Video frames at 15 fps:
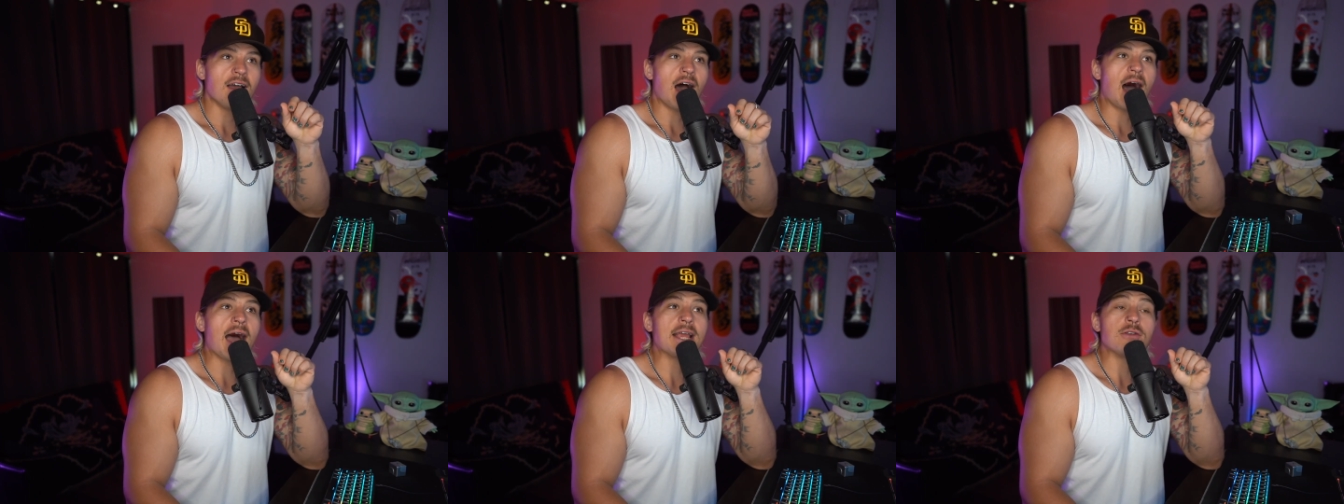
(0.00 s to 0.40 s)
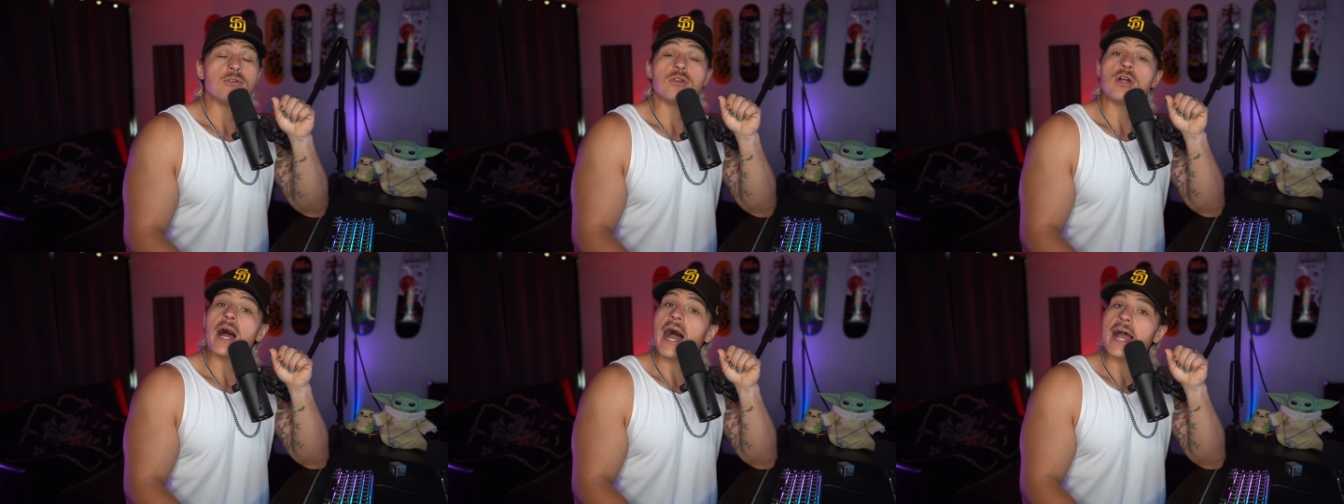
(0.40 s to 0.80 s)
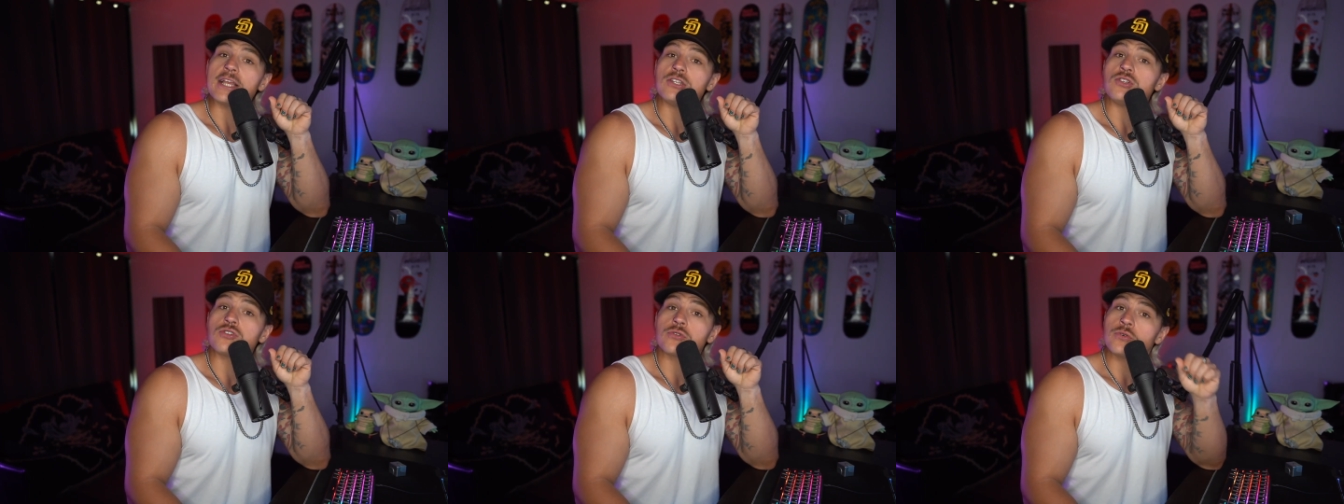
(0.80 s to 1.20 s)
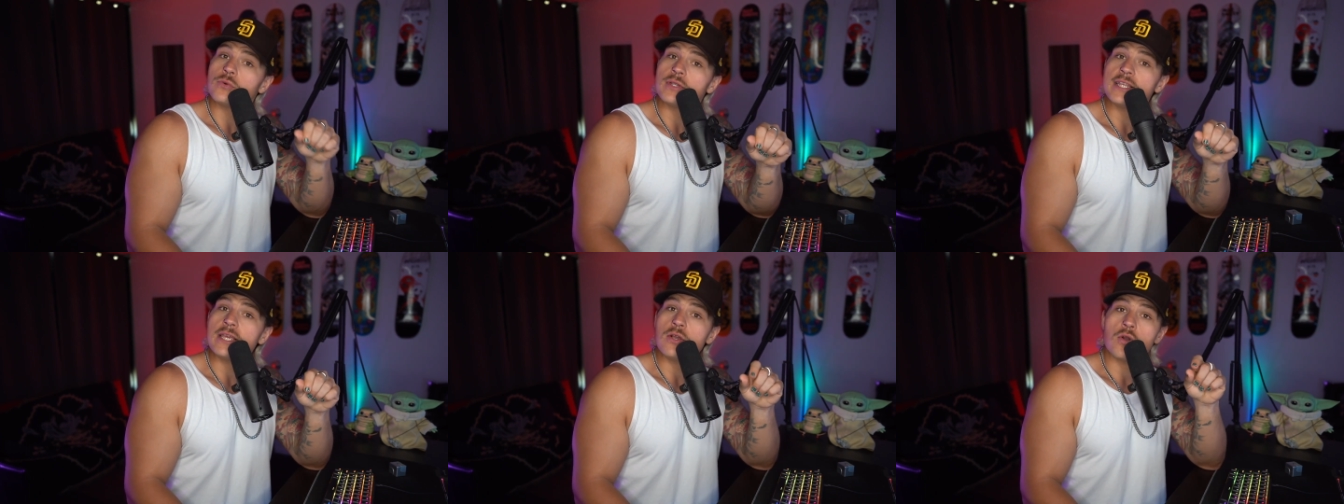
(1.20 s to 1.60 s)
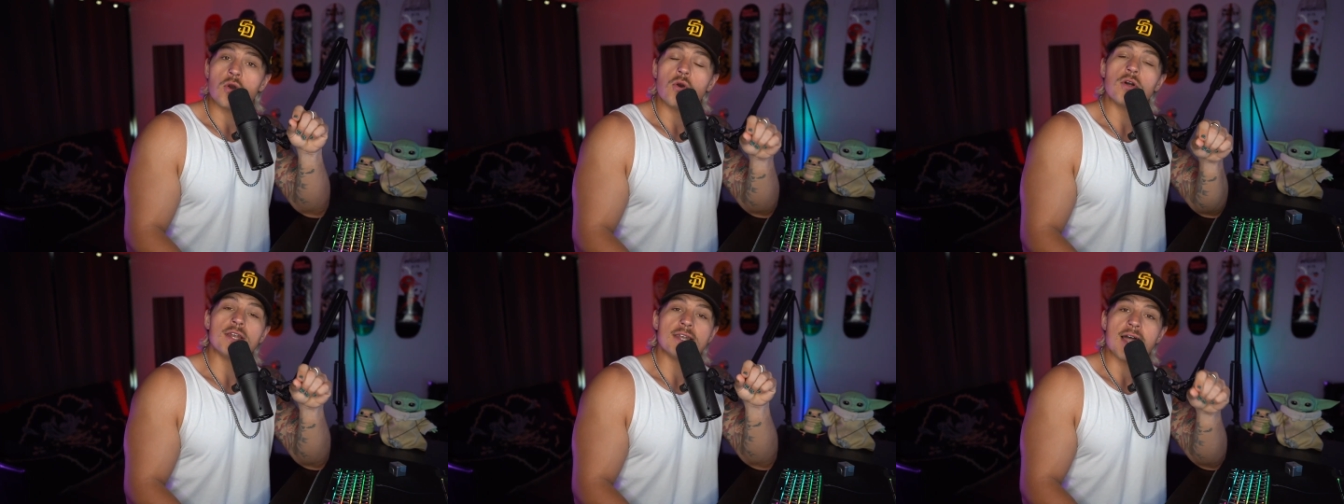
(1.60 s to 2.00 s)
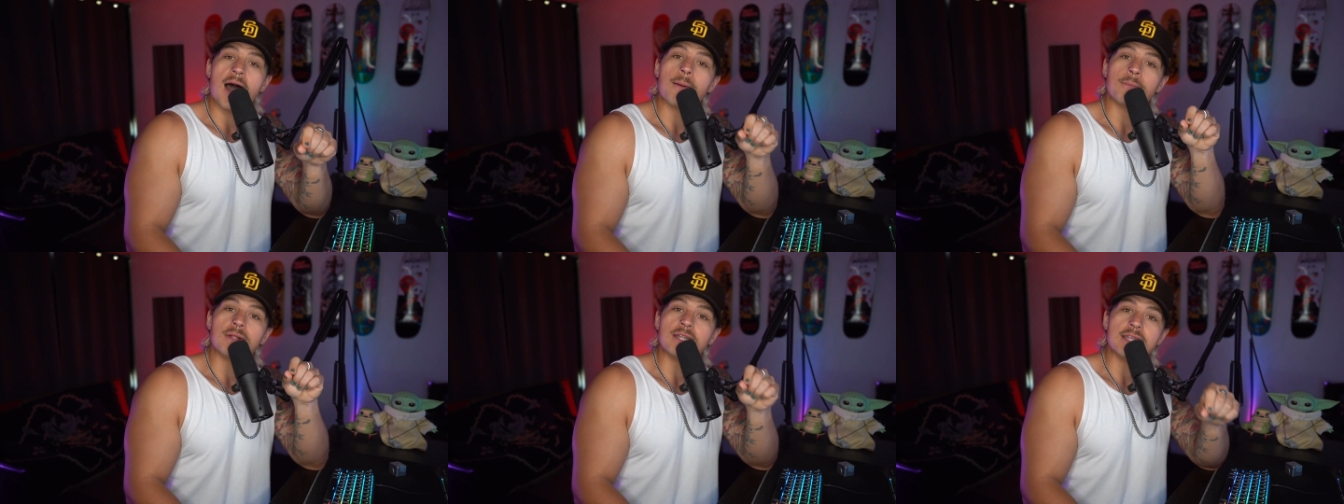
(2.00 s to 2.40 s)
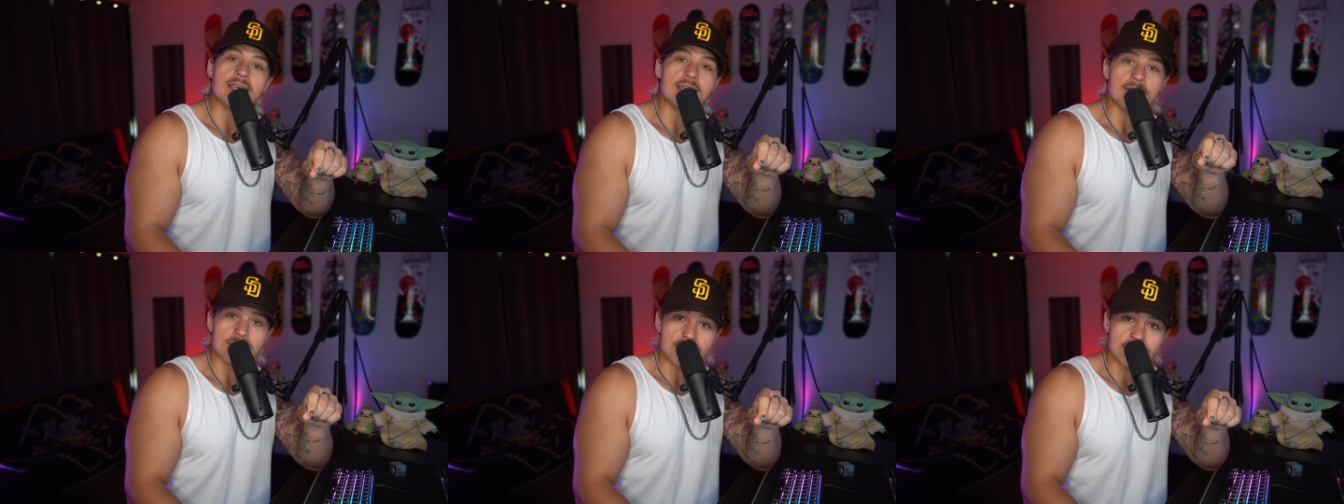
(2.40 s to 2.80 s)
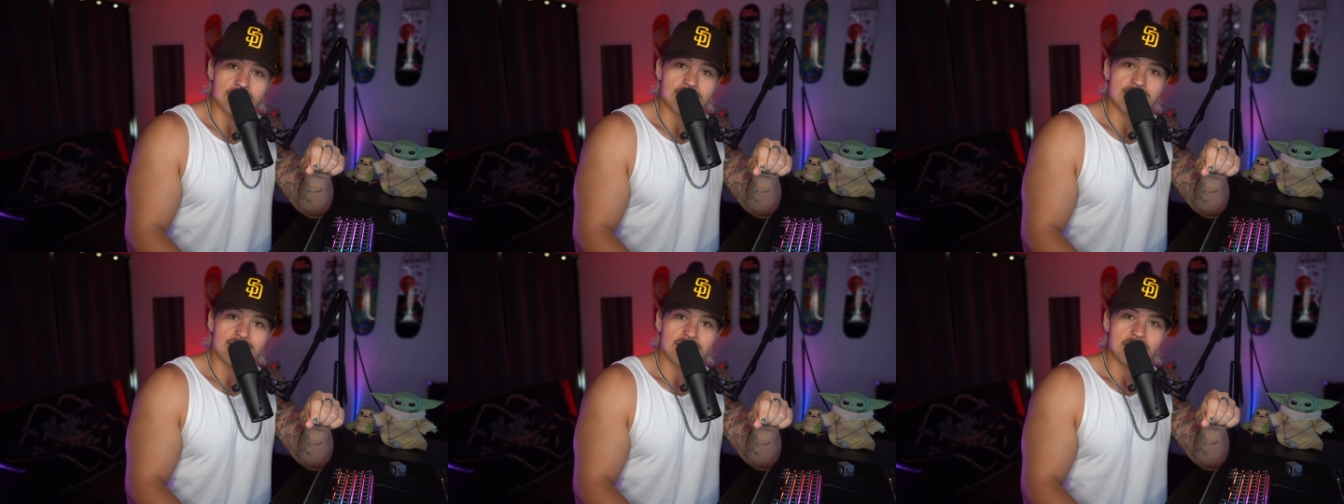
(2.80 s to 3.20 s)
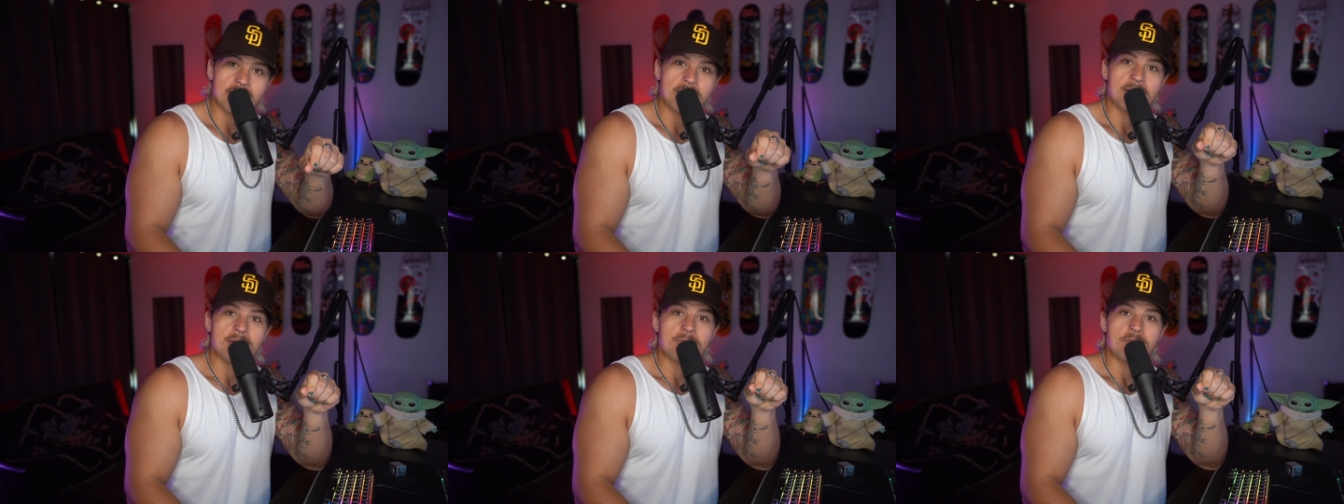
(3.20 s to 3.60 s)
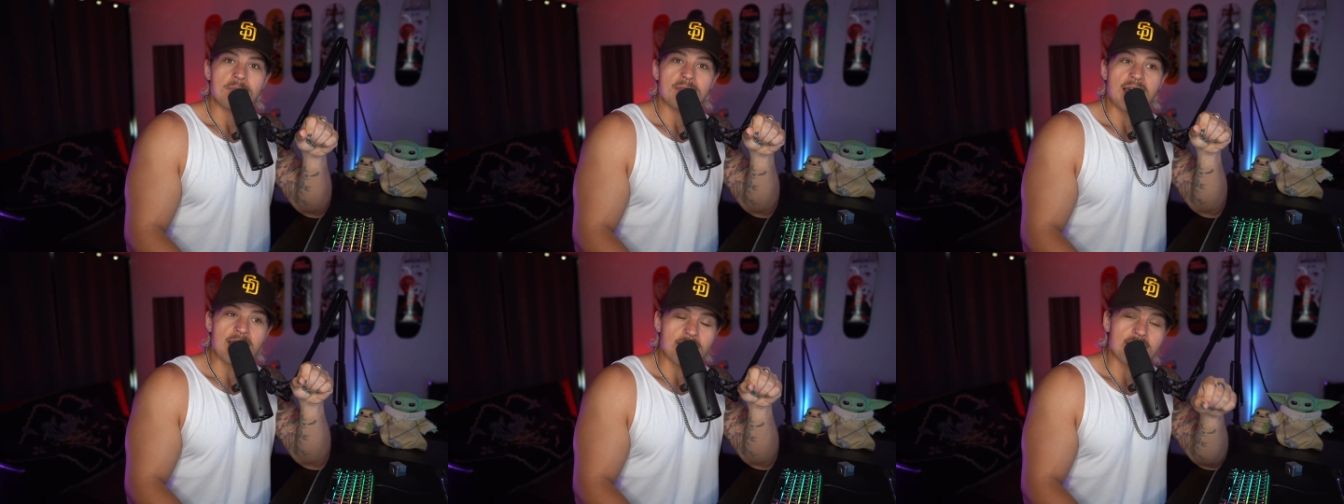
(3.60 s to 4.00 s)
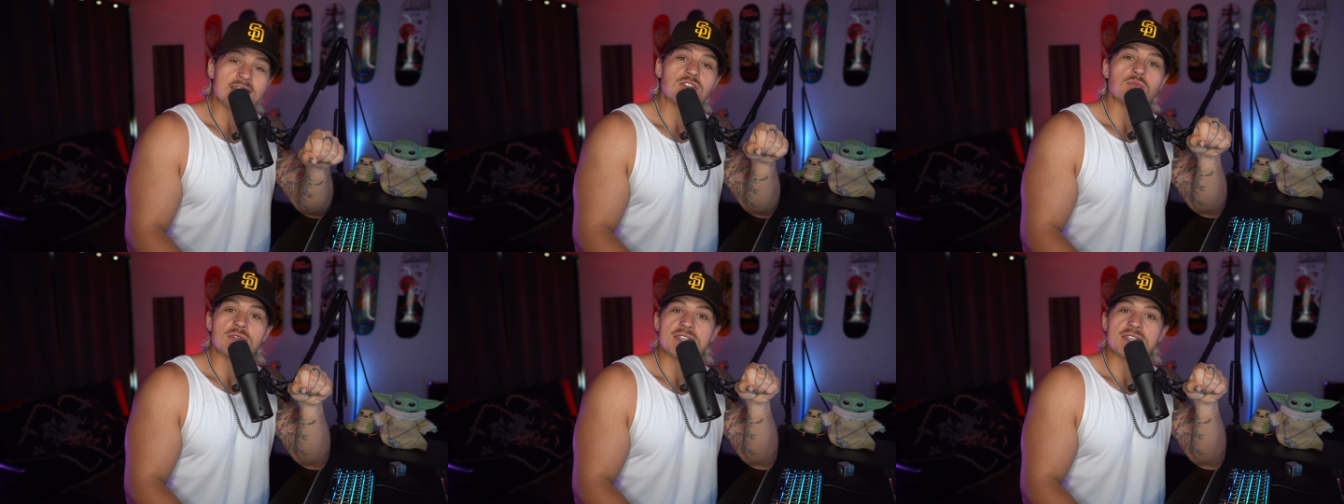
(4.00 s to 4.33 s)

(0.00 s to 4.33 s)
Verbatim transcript: I I truly could not believe that this was